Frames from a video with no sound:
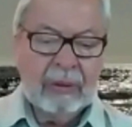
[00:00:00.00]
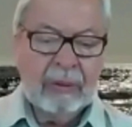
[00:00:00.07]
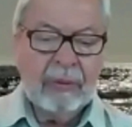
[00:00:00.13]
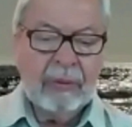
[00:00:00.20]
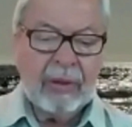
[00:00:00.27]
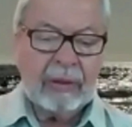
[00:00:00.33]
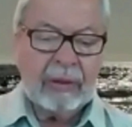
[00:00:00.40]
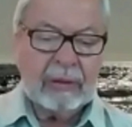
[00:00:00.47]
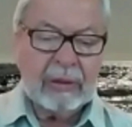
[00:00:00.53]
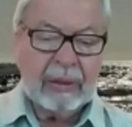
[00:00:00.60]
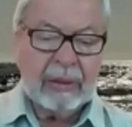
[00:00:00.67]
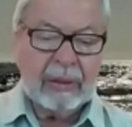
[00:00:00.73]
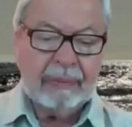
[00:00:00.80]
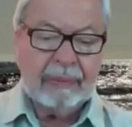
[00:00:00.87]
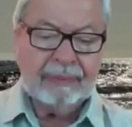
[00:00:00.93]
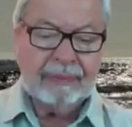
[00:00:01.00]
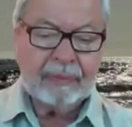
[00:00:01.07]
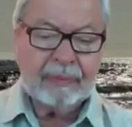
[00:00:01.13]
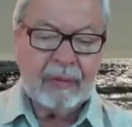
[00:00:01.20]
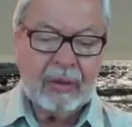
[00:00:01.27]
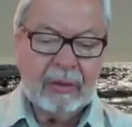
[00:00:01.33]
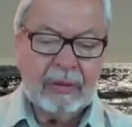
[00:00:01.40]
We got
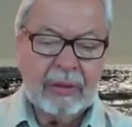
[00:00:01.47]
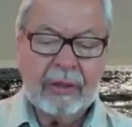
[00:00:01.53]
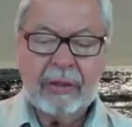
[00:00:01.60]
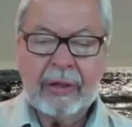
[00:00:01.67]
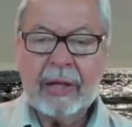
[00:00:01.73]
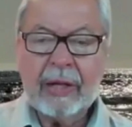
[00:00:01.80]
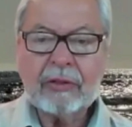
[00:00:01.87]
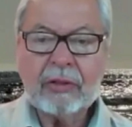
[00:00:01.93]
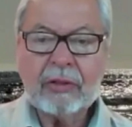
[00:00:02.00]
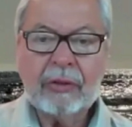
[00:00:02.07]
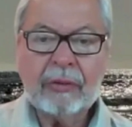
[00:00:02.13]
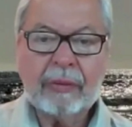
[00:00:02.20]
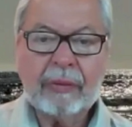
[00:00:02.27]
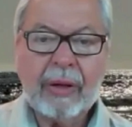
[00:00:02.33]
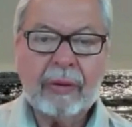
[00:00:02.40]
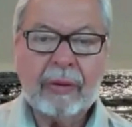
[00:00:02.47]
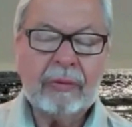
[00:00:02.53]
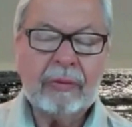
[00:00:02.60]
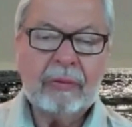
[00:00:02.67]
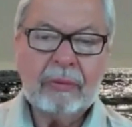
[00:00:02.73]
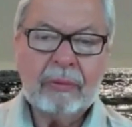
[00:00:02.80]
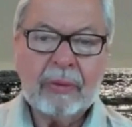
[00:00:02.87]
the International Underground
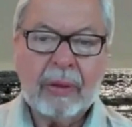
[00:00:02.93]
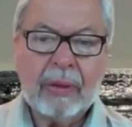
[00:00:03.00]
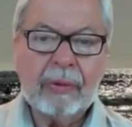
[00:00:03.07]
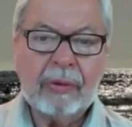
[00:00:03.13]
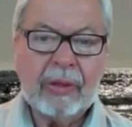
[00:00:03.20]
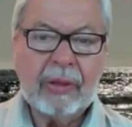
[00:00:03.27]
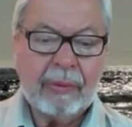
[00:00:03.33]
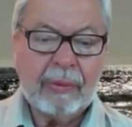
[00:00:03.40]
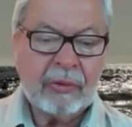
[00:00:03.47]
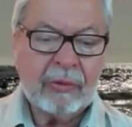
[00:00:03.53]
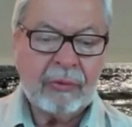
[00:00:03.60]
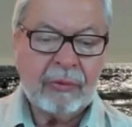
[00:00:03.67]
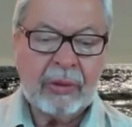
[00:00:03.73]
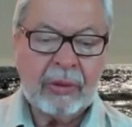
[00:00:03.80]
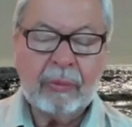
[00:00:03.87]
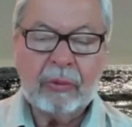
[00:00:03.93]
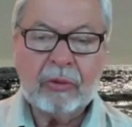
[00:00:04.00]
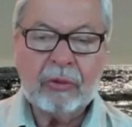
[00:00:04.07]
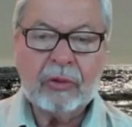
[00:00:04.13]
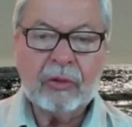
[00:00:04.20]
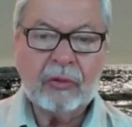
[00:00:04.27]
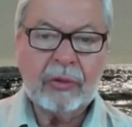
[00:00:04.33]
Railroad Network to Freedom, which
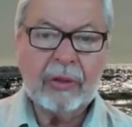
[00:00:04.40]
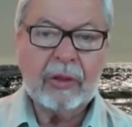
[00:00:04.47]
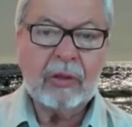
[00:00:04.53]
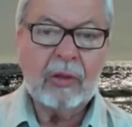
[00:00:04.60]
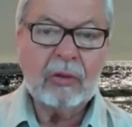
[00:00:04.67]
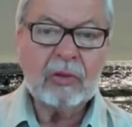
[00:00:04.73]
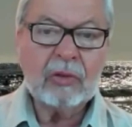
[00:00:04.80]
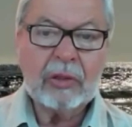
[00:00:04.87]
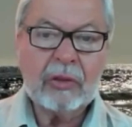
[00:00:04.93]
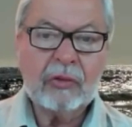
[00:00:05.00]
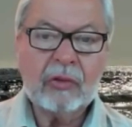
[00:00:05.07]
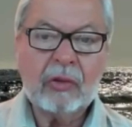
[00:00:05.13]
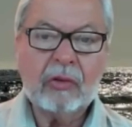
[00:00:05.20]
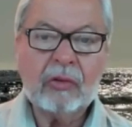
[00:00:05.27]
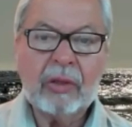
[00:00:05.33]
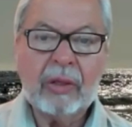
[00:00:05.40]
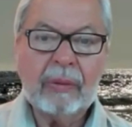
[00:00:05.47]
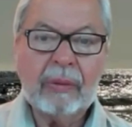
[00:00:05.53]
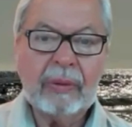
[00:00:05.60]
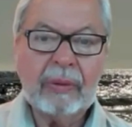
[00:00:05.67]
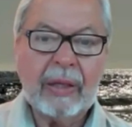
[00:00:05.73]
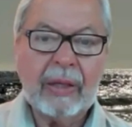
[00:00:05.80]
is very closely associated
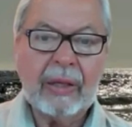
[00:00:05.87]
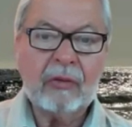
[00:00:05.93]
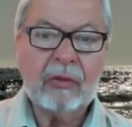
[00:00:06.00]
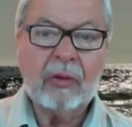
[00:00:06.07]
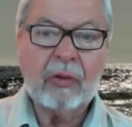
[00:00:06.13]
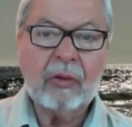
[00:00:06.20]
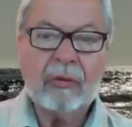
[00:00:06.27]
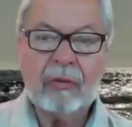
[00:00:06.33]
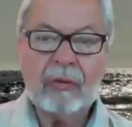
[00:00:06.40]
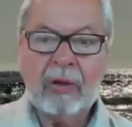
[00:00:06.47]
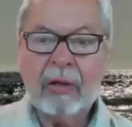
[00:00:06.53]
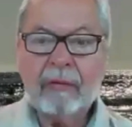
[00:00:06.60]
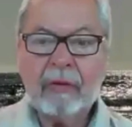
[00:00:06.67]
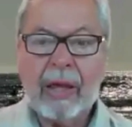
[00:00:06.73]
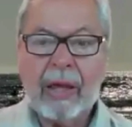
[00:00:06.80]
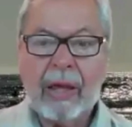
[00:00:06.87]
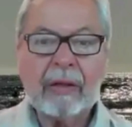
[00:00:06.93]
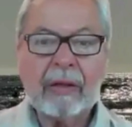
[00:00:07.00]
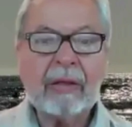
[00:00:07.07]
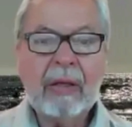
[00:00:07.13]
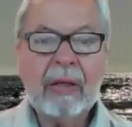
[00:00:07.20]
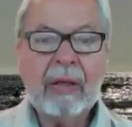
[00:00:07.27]
with that. So if any of that
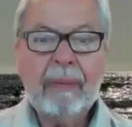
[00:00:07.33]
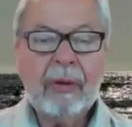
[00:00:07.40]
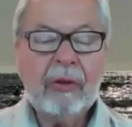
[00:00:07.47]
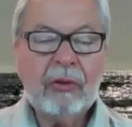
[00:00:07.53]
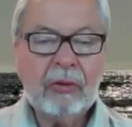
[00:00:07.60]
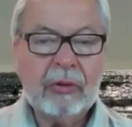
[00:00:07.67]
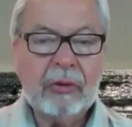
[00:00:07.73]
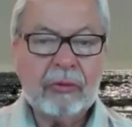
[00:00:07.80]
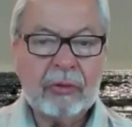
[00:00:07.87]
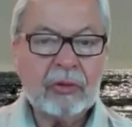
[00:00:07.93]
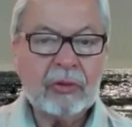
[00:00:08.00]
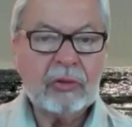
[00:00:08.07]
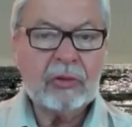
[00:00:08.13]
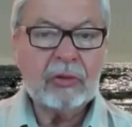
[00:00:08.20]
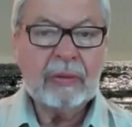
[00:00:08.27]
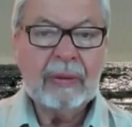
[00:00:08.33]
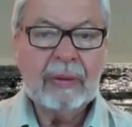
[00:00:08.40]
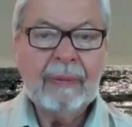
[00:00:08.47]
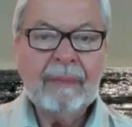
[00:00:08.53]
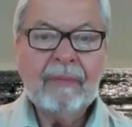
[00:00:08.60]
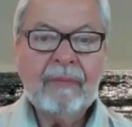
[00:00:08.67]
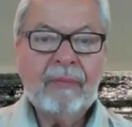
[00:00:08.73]
piques your interest,
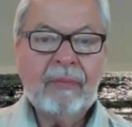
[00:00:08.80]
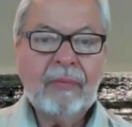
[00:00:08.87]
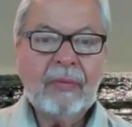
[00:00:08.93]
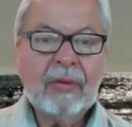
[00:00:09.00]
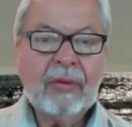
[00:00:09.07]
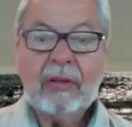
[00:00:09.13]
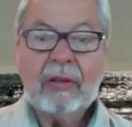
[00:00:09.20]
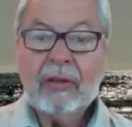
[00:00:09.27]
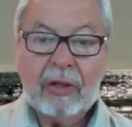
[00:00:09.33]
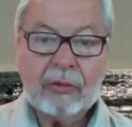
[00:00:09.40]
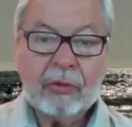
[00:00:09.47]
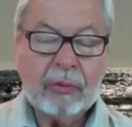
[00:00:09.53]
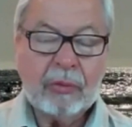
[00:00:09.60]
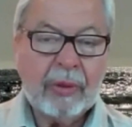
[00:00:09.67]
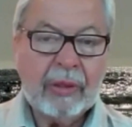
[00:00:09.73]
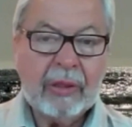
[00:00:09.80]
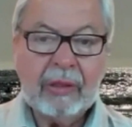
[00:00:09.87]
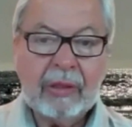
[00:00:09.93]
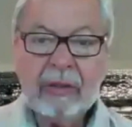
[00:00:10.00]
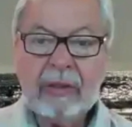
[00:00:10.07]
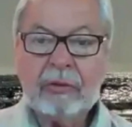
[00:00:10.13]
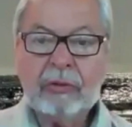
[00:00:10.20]
get in touch with me, get in
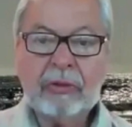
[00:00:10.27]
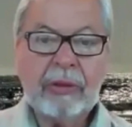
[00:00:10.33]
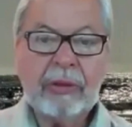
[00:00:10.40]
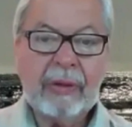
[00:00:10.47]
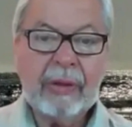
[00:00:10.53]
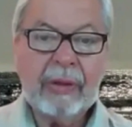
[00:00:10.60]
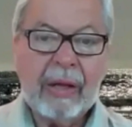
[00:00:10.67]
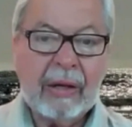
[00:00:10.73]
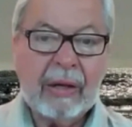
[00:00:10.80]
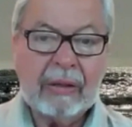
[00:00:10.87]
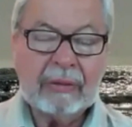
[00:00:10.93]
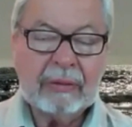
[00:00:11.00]
touch with Ariana,